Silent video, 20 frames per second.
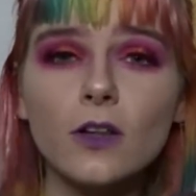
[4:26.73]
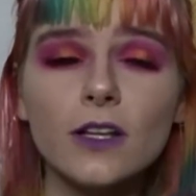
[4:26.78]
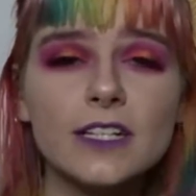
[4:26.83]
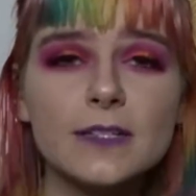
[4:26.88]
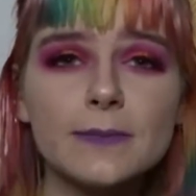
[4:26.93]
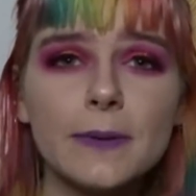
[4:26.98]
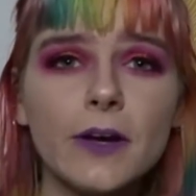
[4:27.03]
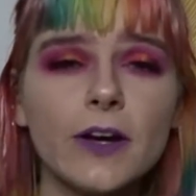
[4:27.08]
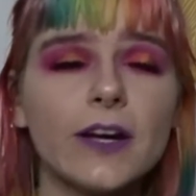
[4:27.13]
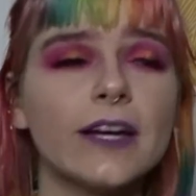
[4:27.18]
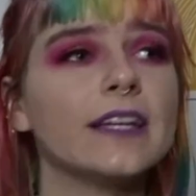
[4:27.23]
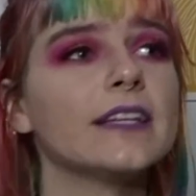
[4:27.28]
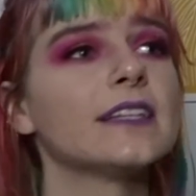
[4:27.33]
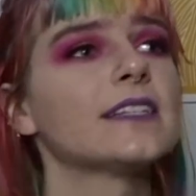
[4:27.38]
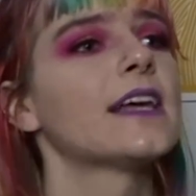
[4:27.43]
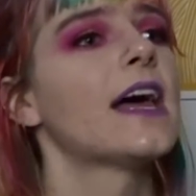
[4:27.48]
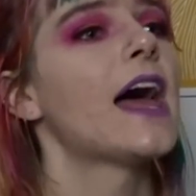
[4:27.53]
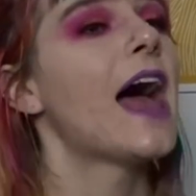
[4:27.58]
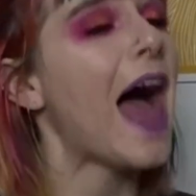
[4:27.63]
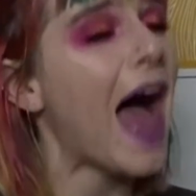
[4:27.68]

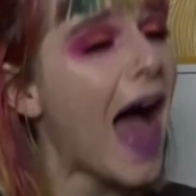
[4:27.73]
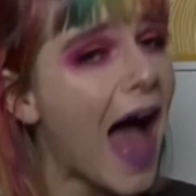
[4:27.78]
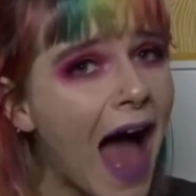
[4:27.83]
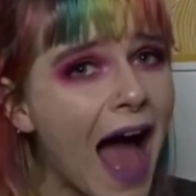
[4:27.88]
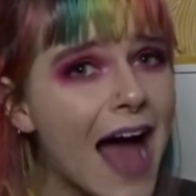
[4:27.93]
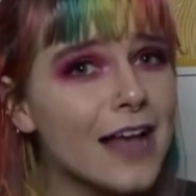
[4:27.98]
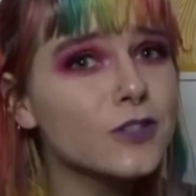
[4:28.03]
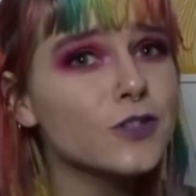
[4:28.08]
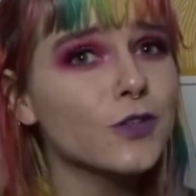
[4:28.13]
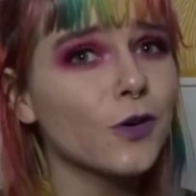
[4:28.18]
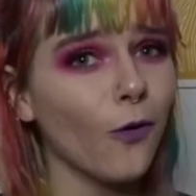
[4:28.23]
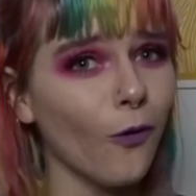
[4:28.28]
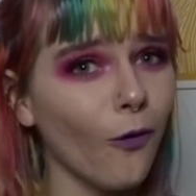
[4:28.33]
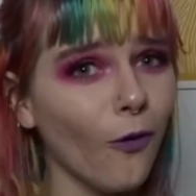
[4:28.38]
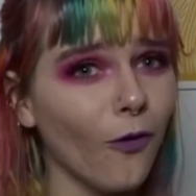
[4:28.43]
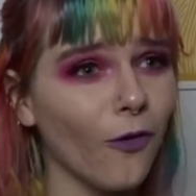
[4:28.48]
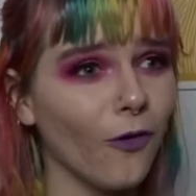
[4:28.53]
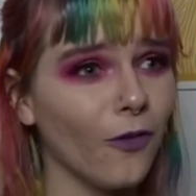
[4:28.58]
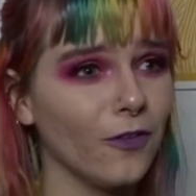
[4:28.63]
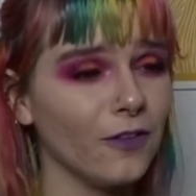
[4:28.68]
experience at
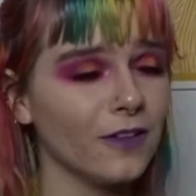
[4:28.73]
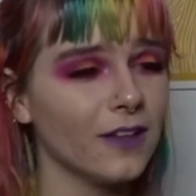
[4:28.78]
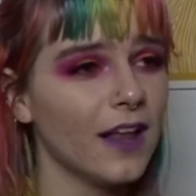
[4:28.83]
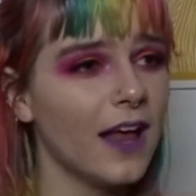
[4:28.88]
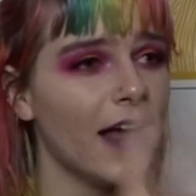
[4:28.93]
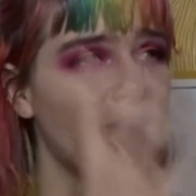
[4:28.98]
all,